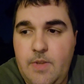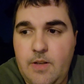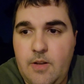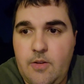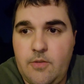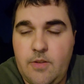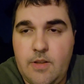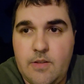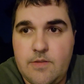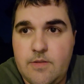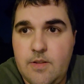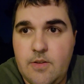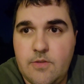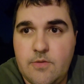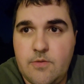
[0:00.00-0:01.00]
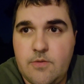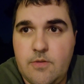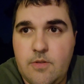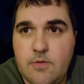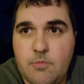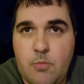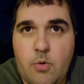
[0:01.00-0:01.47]
you know that there's
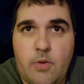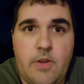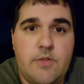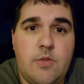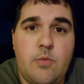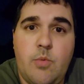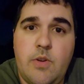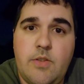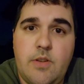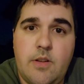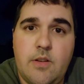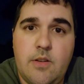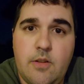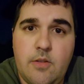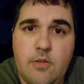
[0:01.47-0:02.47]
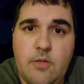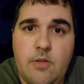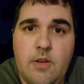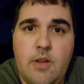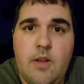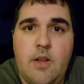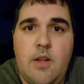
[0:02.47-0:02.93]
there's more that you wish you can do,
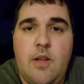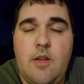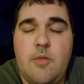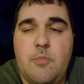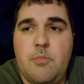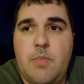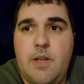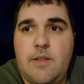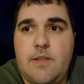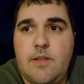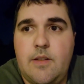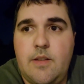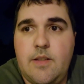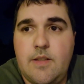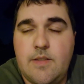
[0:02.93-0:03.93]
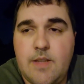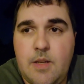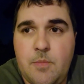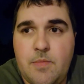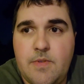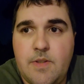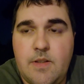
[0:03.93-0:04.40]
but uh, in the
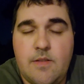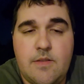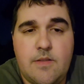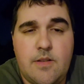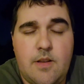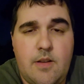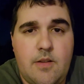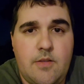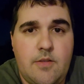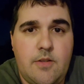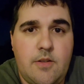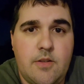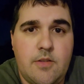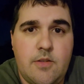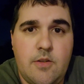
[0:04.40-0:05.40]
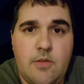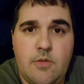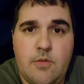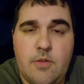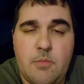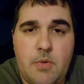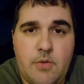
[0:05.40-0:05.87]
same sense, uh, you can do
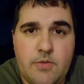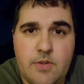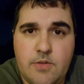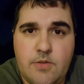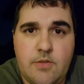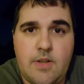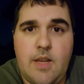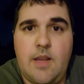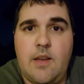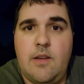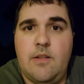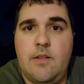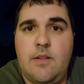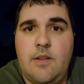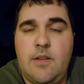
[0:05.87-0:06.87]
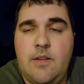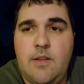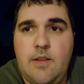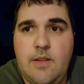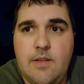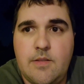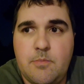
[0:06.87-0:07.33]
the most that you can
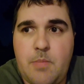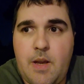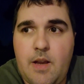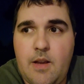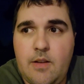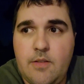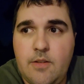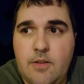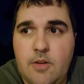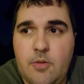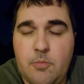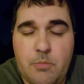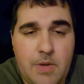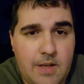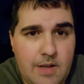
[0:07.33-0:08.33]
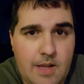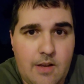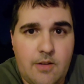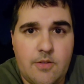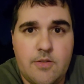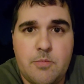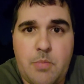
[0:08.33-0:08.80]
is by you know being
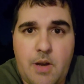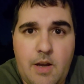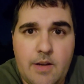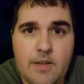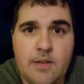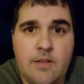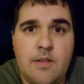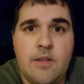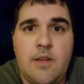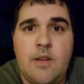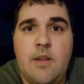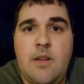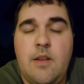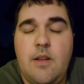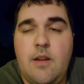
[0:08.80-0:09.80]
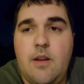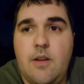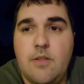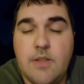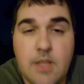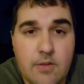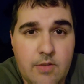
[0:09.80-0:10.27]
out spotting uh,
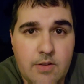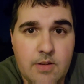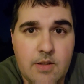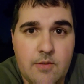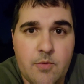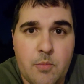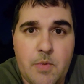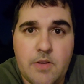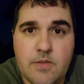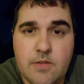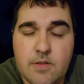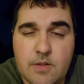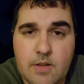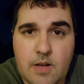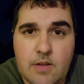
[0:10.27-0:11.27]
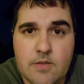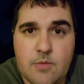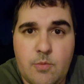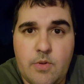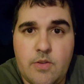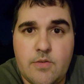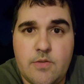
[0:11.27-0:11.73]
giving the information to the
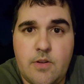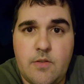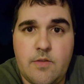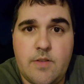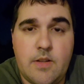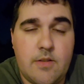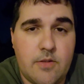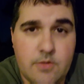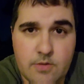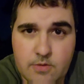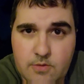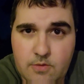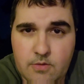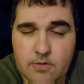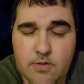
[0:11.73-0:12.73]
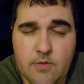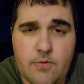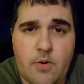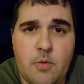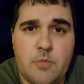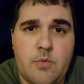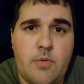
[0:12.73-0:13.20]
National Weather Service that there's a
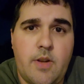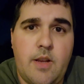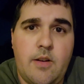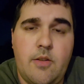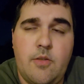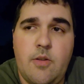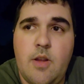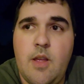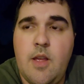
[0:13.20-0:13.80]
confirmed tornado.